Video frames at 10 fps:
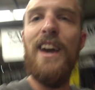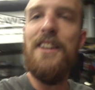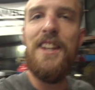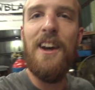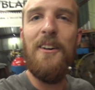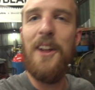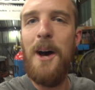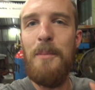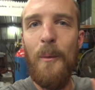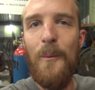it showed
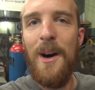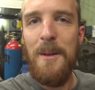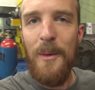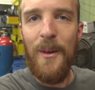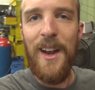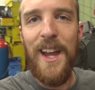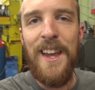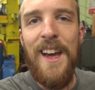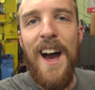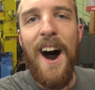up one morning
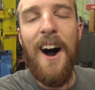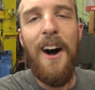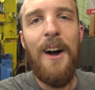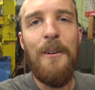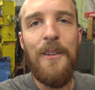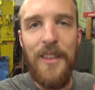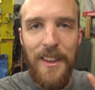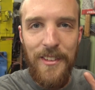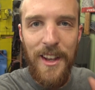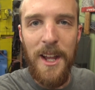uh, I was
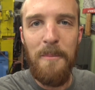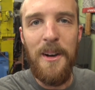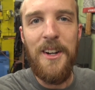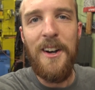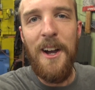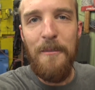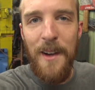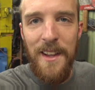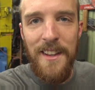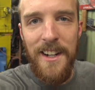sitting in my driveway
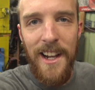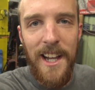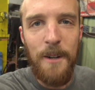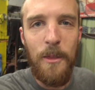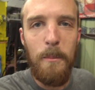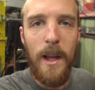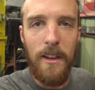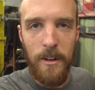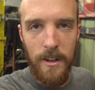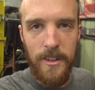in the tractor with the baler
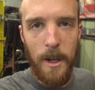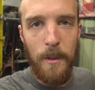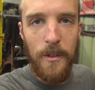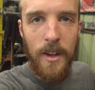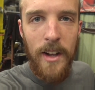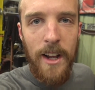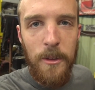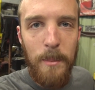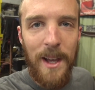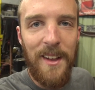hooked up. I was going out to
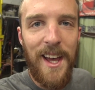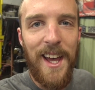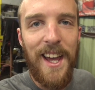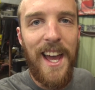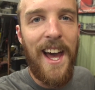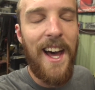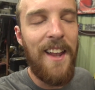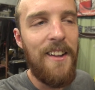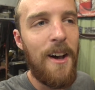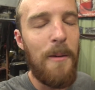bale hay, and
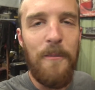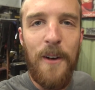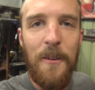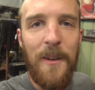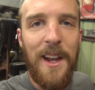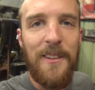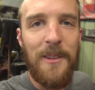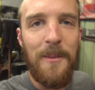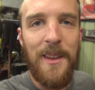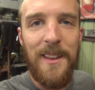uh, my phone rings. I'm
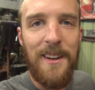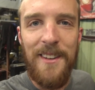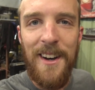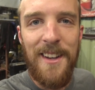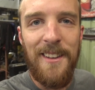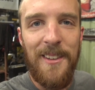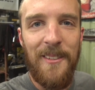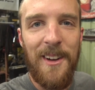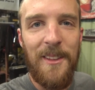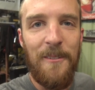sitting there talking to someone
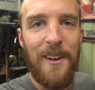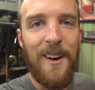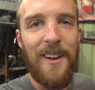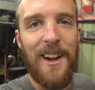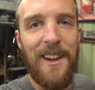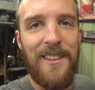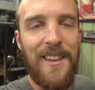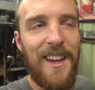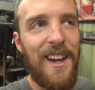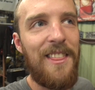on the phone, and I
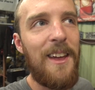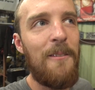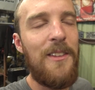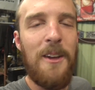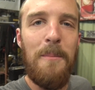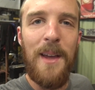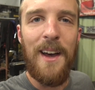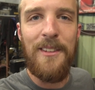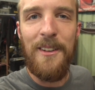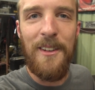see, I think it was
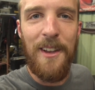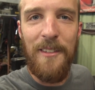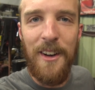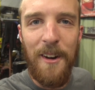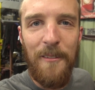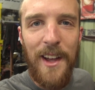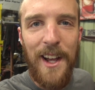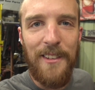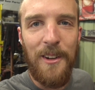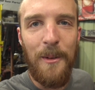UPS who delivered it, or
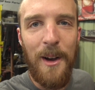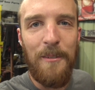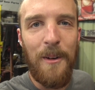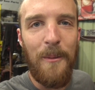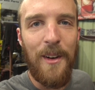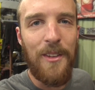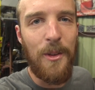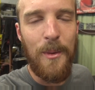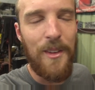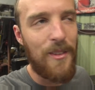FedEx, or whoever it was. This
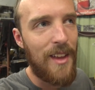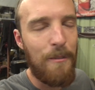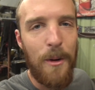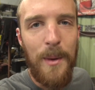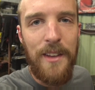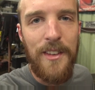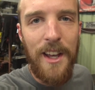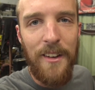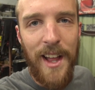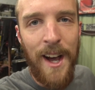was several weeks
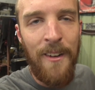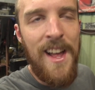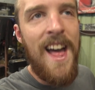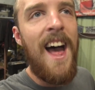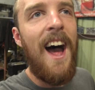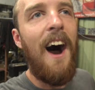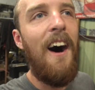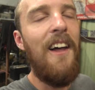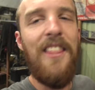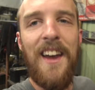ago now.
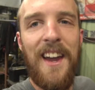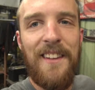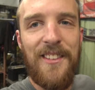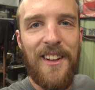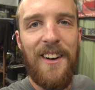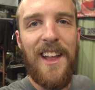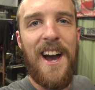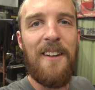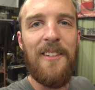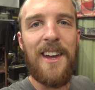Uh, they slow
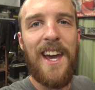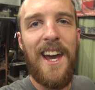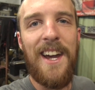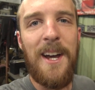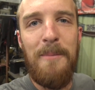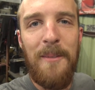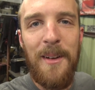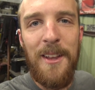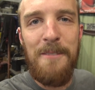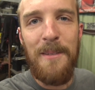down. I'm like, hey, I bet my
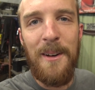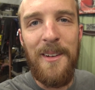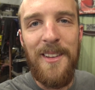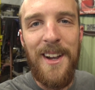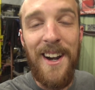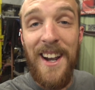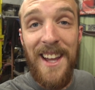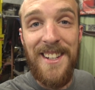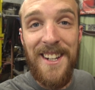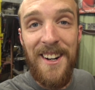leaf blower's here.
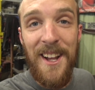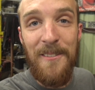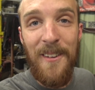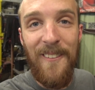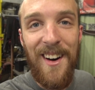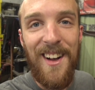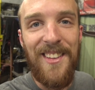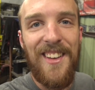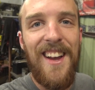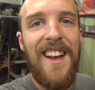And sure enough, it was.
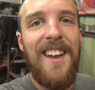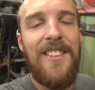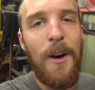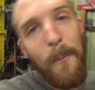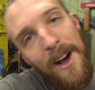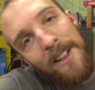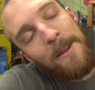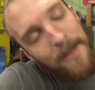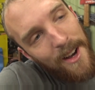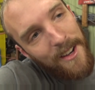So while I'm
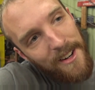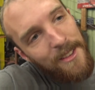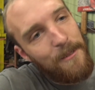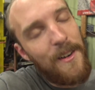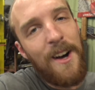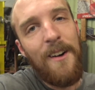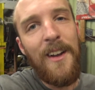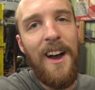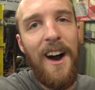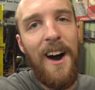talking on the phone,
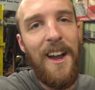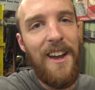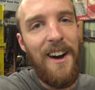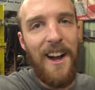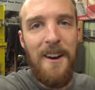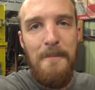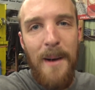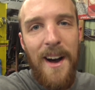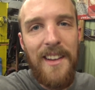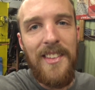I, uh, I
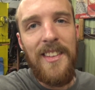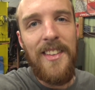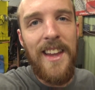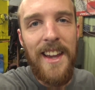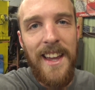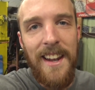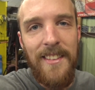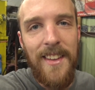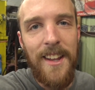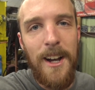unbox this thing, I get it
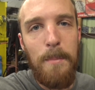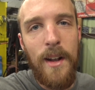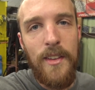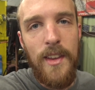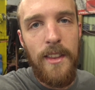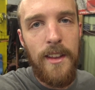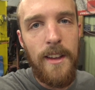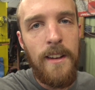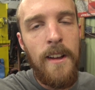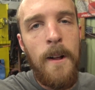set up, and I see
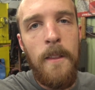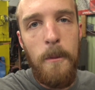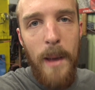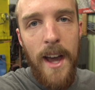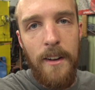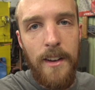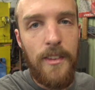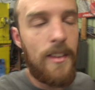that the batteries,